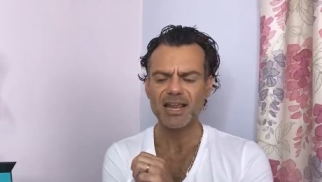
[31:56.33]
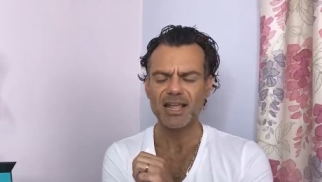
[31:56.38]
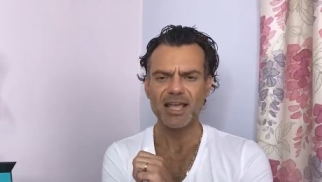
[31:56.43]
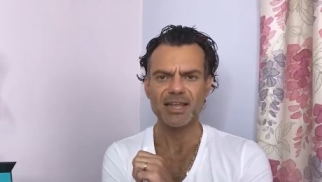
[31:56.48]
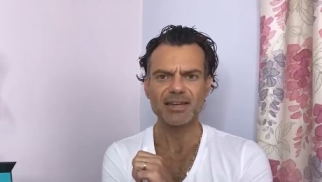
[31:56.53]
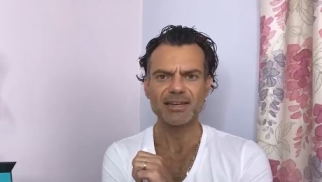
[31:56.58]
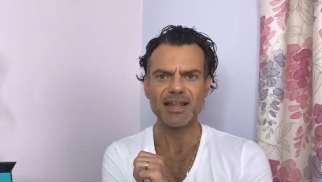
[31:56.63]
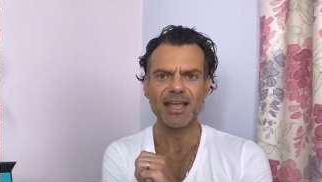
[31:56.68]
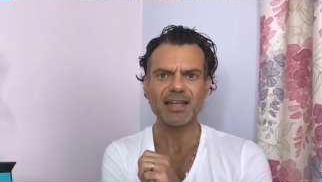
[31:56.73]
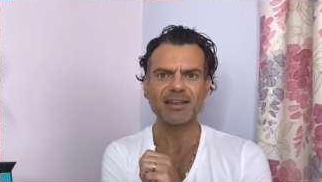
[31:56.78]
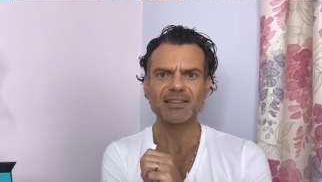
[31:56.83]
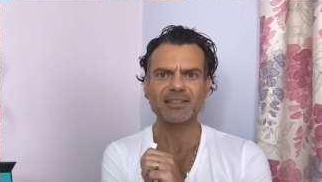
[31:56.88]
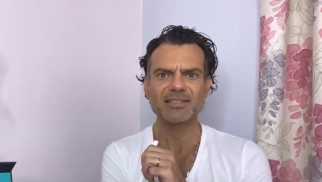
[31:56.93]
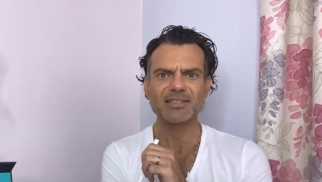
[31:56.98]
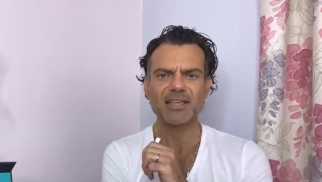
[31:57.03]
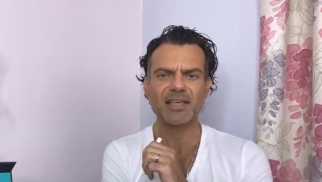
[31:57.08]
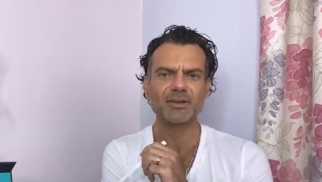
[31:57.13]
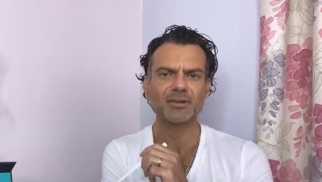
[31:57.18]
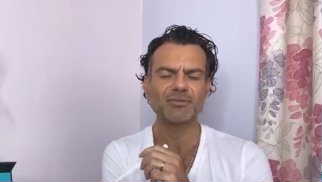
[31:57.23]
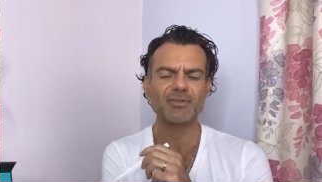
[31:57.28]
and it had this
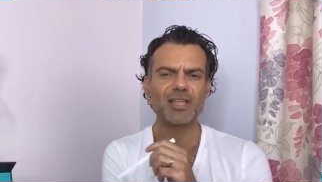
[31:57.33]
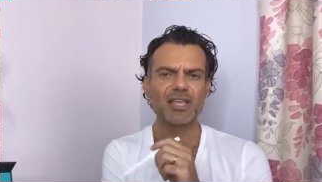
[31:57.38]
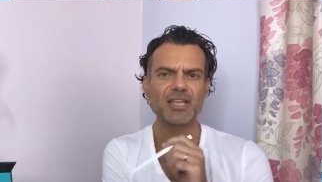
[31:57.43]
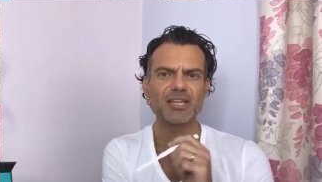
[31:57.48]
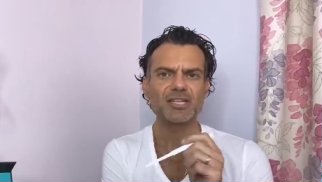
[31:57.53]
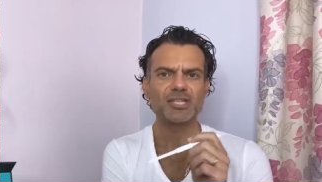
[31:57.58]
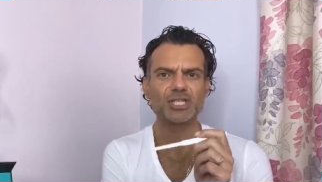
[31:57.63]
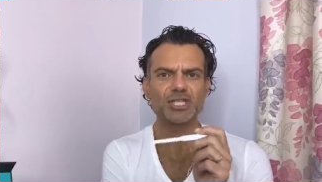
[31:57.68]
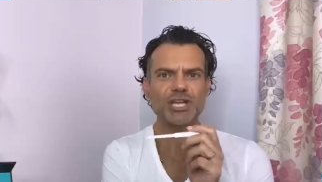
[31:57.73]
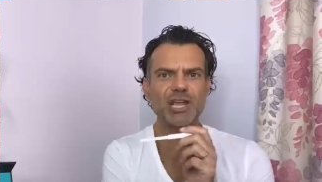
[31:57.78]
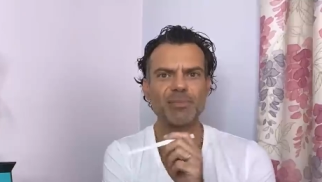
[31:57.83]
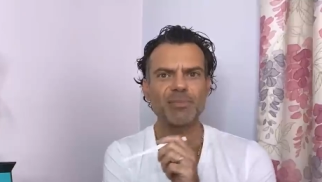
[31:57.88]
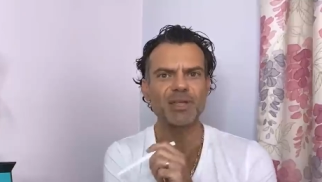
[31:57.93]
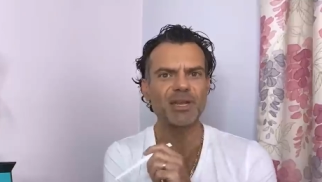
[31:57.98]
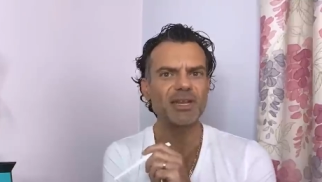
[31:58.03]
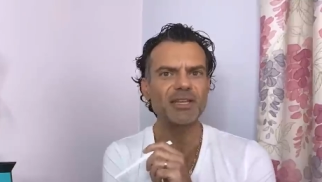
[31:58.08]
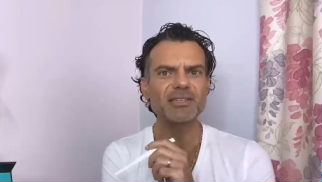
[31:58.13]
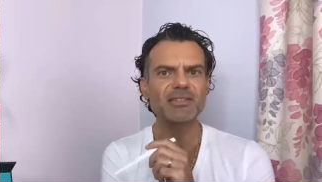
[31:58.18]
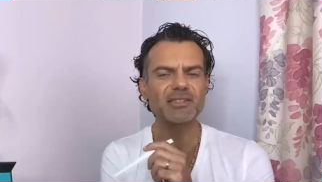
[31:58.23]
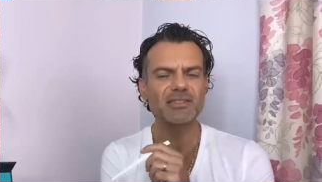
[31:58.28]
kind of
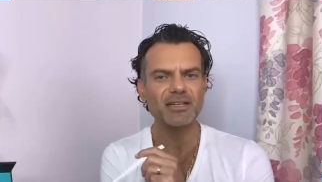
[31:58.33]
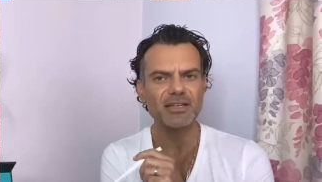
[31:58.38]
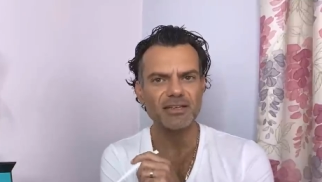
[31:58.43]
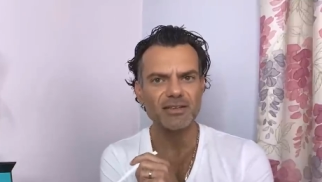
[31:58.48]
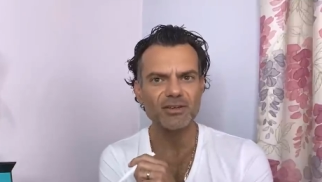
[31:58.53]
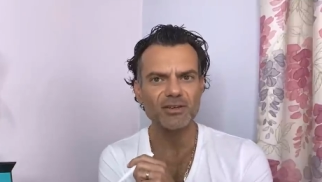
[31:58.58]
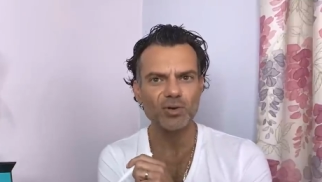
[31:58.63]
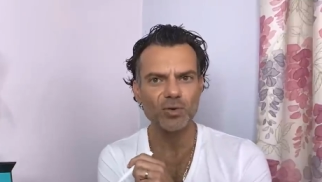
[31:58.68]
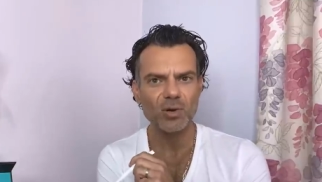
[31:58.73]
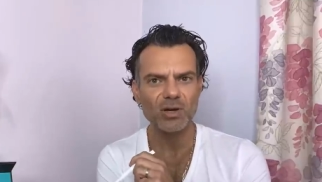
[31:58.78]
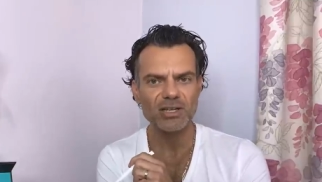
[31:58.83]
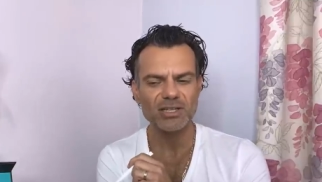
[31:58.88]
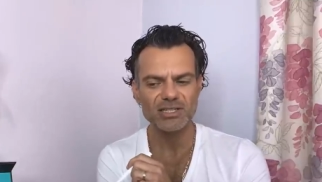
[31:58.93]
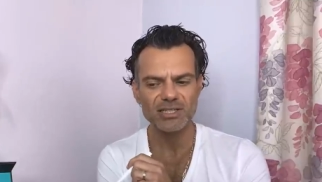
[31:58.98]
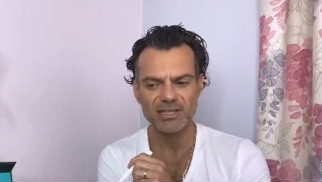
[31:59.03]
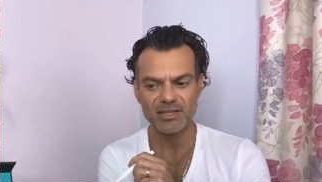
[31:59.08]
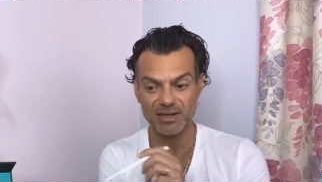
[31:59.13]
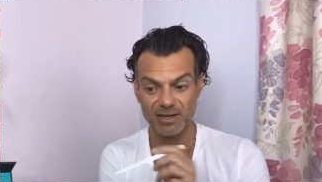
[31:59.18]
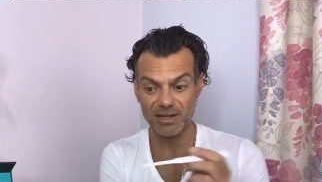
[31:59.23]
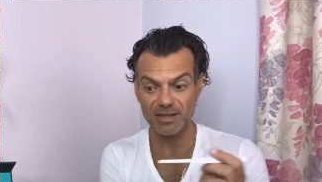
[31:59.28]
shamanistic
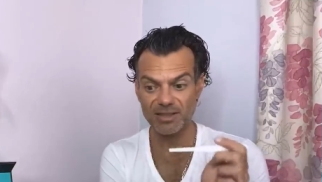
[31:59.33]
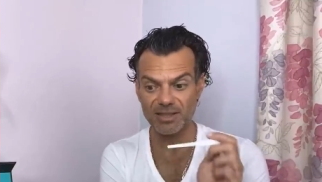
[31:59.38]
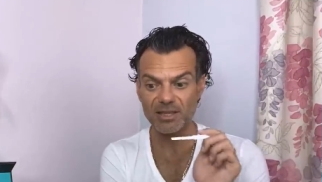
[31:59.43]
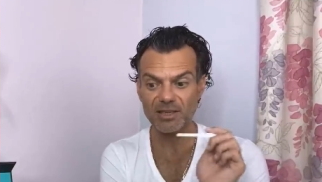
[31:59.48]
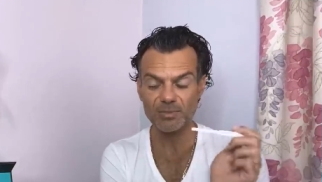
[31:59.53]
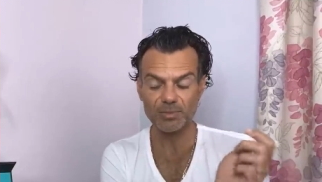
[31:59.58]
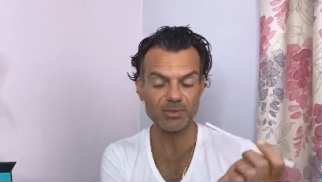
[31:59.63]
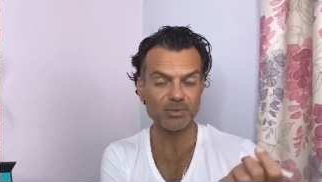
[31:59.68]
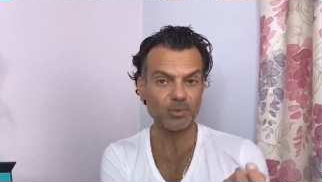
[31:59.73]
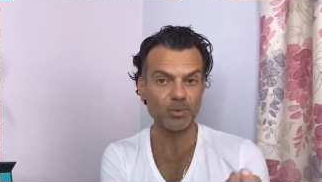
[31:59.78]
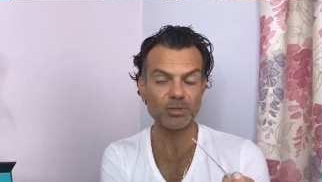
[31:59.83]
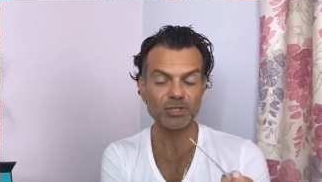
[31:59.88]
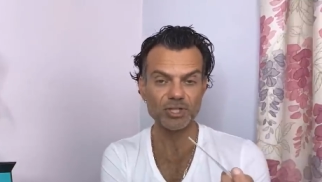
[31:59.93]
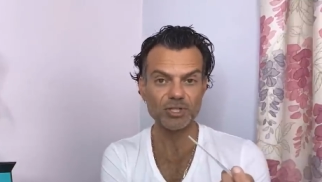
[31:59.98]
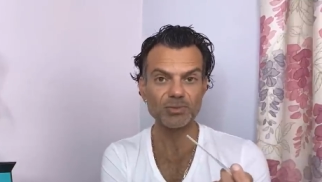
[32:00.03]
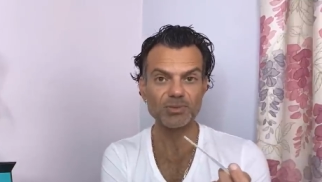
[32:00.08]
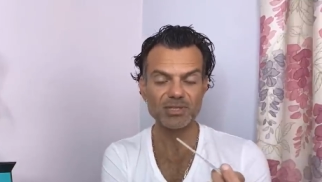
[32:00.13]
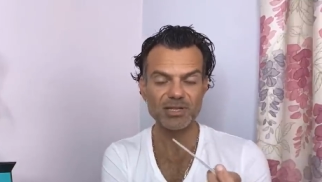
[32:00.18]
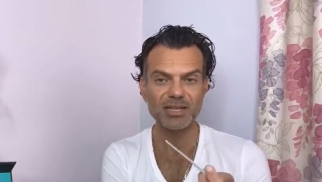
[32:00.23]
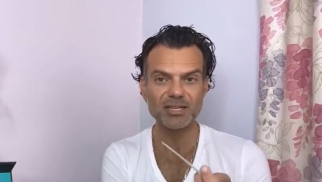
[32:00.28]
quality that I think was what
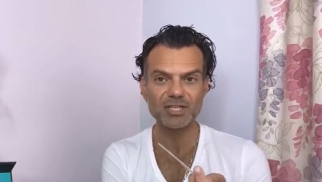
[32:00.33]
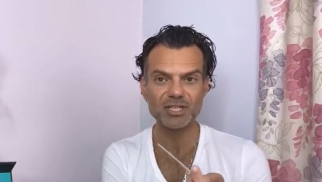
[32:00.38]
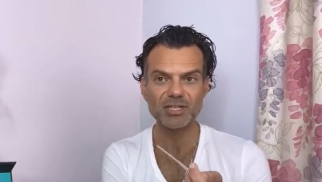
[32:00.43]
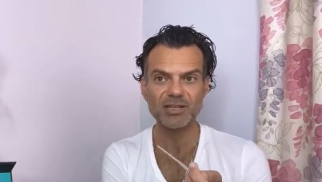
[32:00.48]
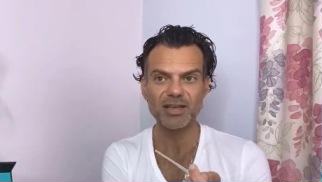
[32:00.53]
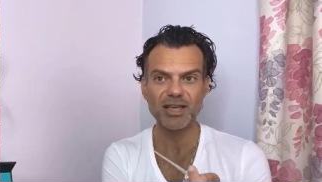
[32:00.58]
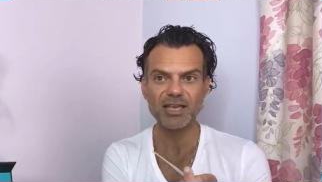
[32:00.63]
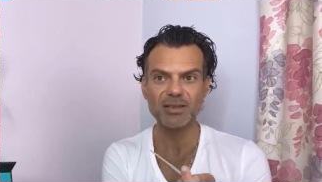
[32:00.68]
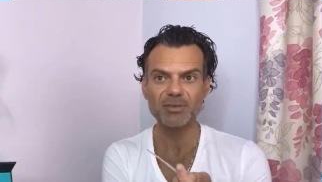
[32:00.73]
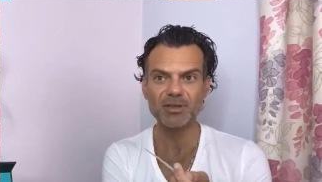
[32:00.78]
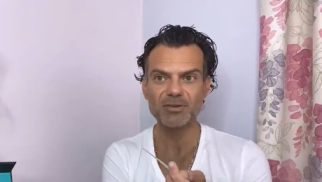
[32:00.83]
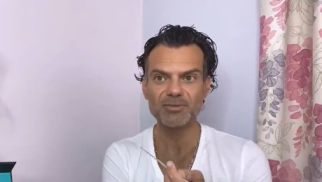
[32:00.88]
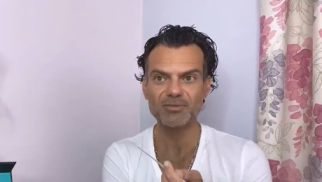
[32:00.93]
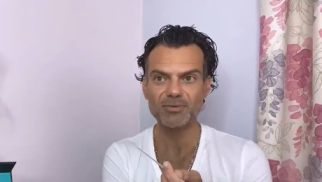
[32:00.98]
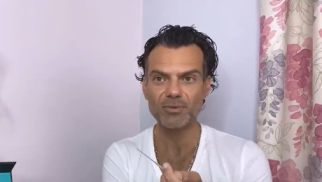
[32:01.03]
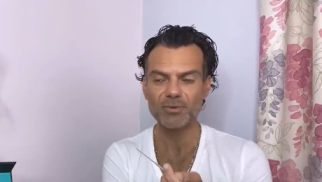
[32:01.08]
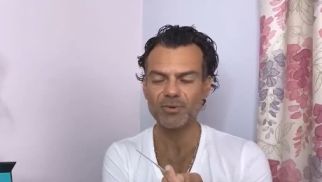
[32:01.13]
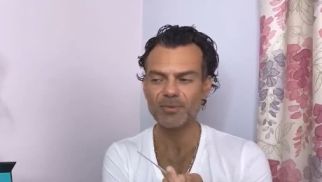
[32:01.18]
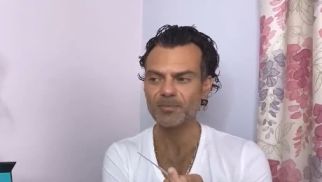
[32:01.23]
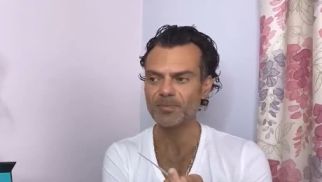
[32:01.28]
she was actually aiming
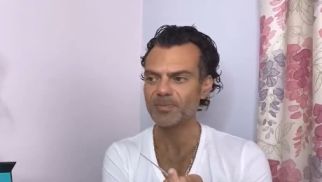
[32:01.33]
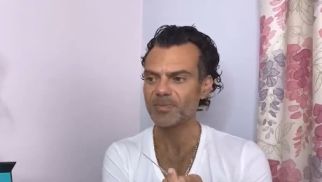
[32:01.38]
for,